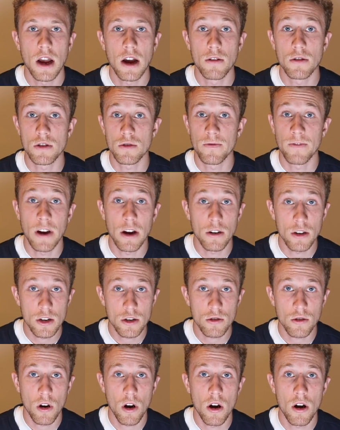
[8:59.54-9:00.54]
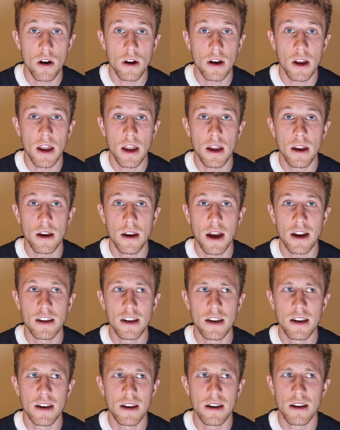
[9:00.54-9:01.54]
I was very strong and I
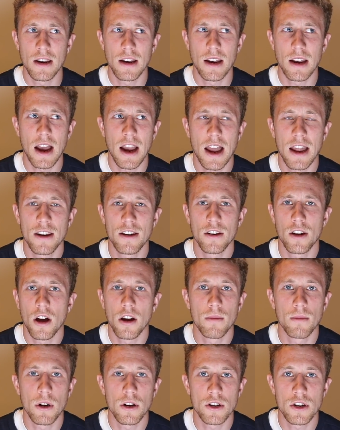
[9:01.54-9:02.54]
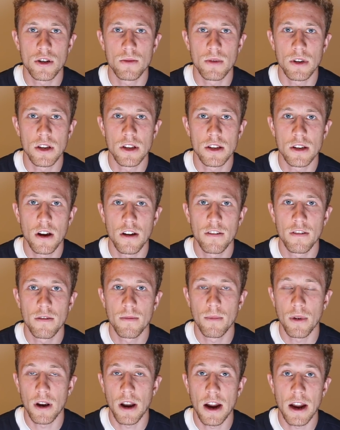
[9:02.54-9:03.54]
hadn't done much speed stuff,
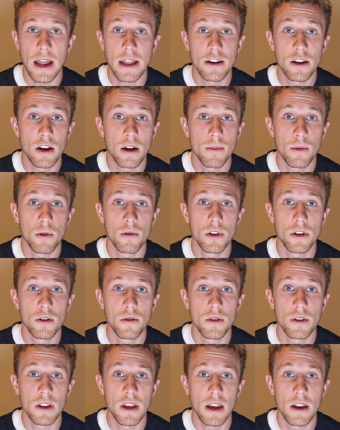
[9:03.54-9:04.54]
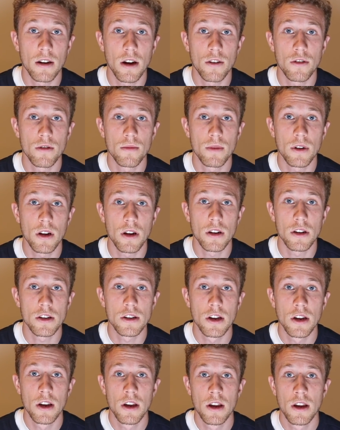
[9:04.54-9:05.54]
but I ended up only doing the 800
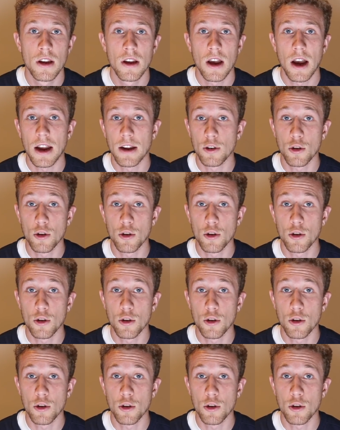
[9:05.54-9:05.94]
because I